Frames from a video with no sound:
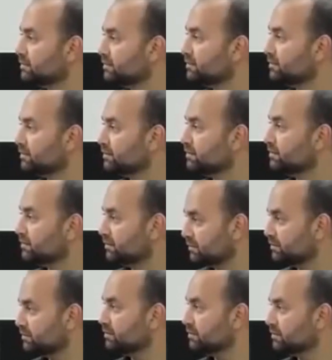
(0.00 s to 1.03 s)

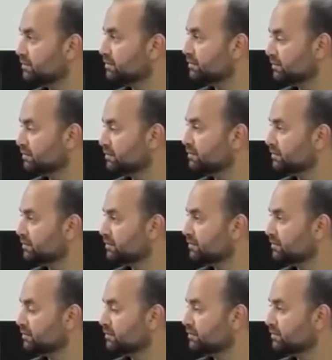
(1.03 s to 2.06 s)

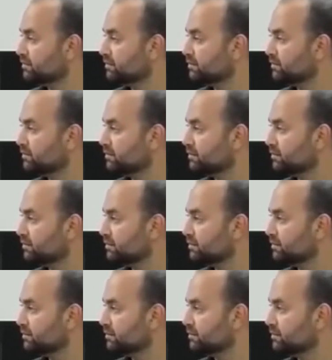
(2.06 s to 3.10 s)

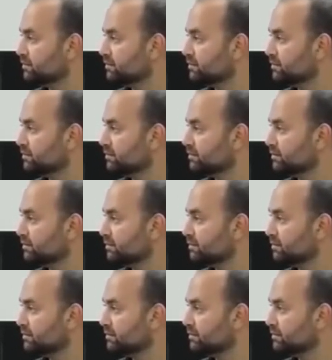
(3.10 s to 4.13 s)

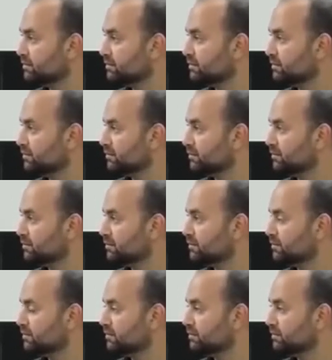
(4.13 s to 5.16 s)

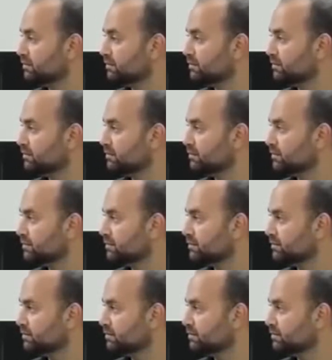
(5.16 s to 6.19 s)

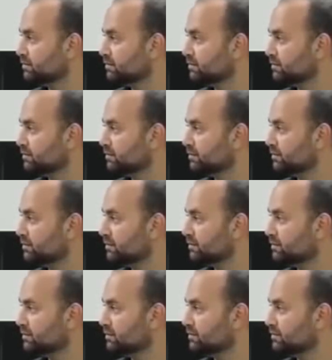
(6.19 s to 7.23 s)
No words are spoken by the person on screen.